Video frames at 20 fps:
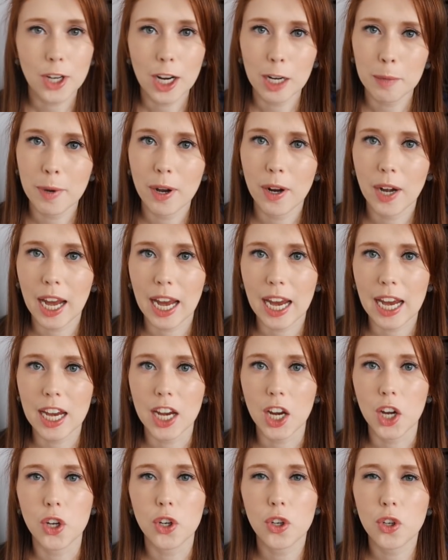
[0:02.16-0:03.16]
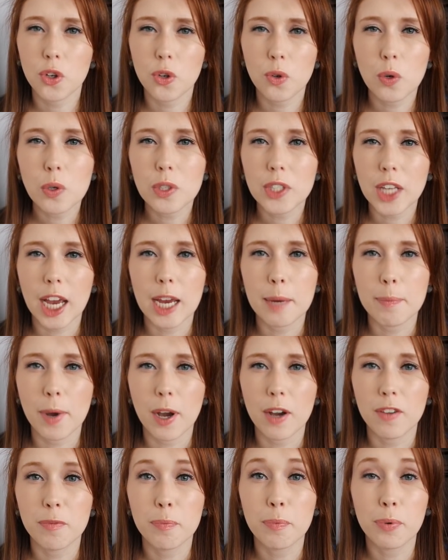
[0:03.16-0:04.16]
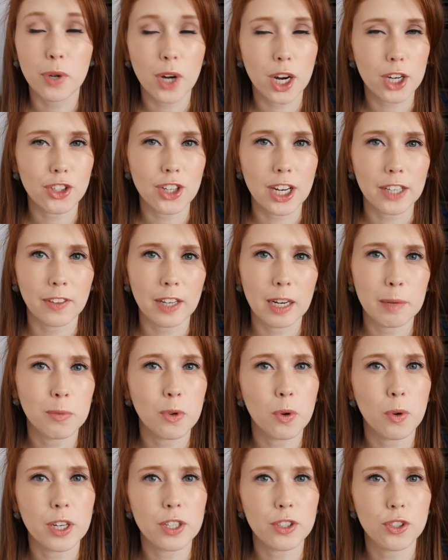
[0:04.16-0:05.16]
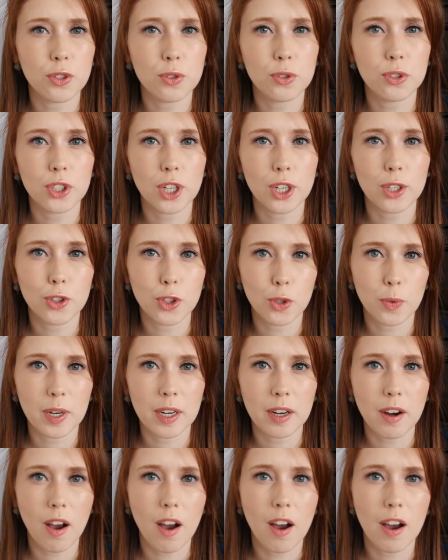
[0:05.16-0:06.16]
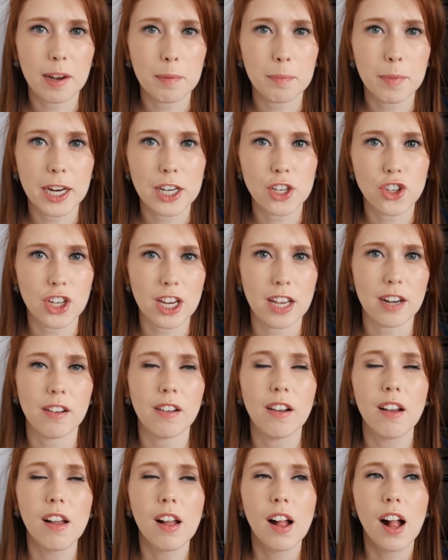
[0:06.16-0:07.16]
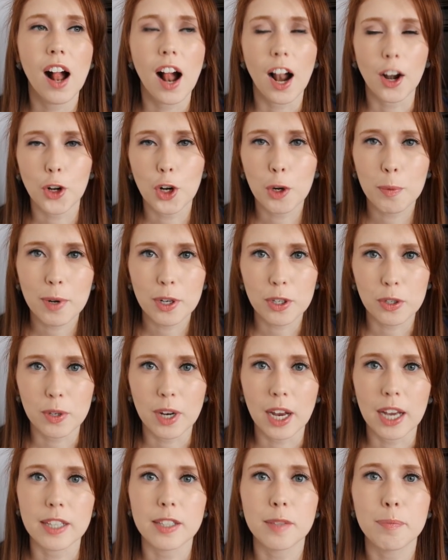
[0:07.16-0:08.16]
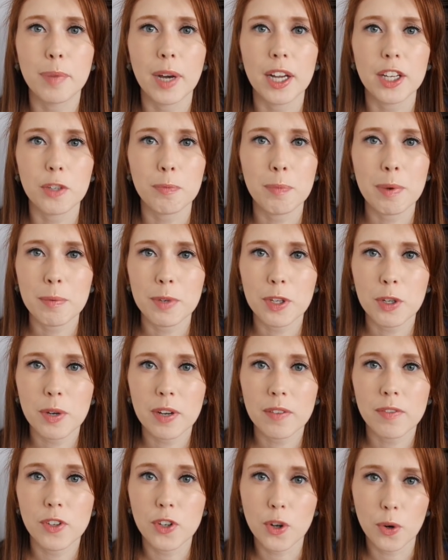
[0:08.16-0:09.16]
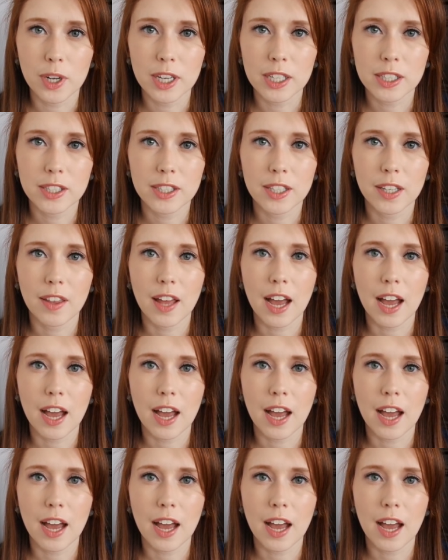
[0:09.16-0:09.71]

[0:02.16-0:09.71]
to talk about a new type of project that I'm going to start doing on my channel. I don't know about you guys, but maybe you have noticed